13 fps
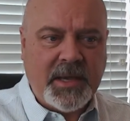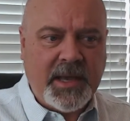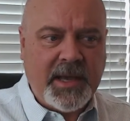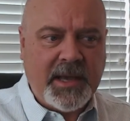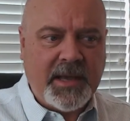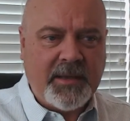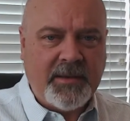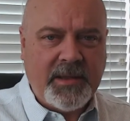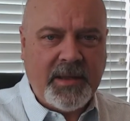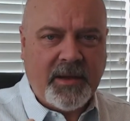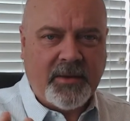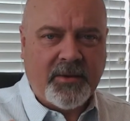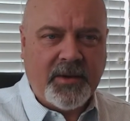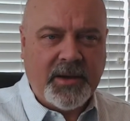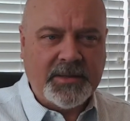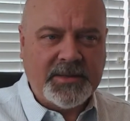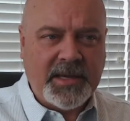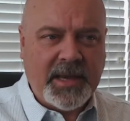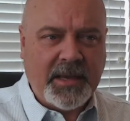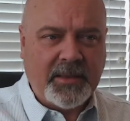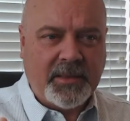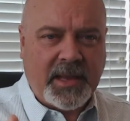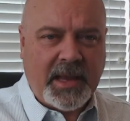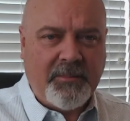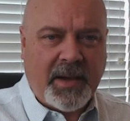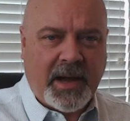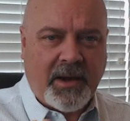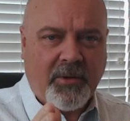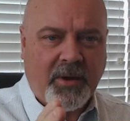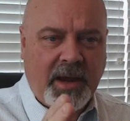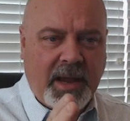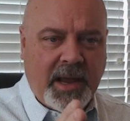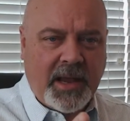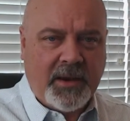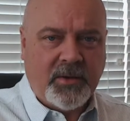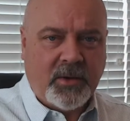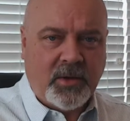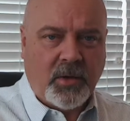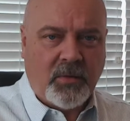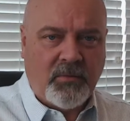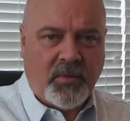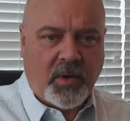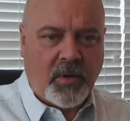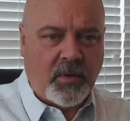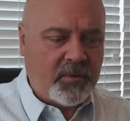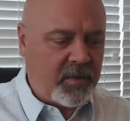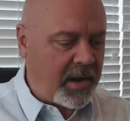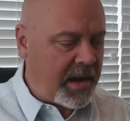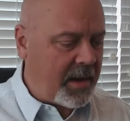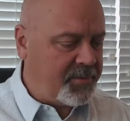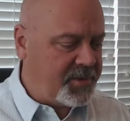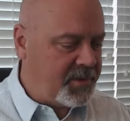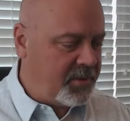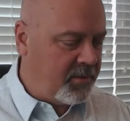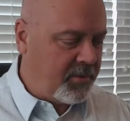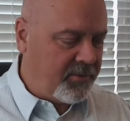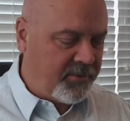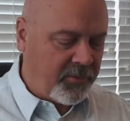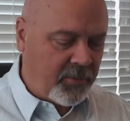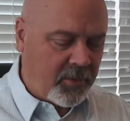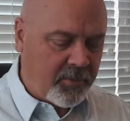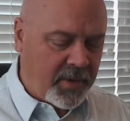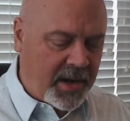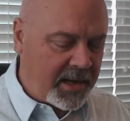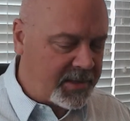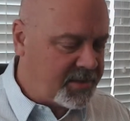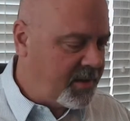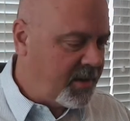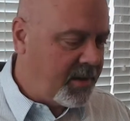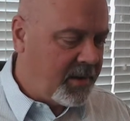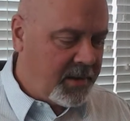and the other is a line power and low volt option floor box.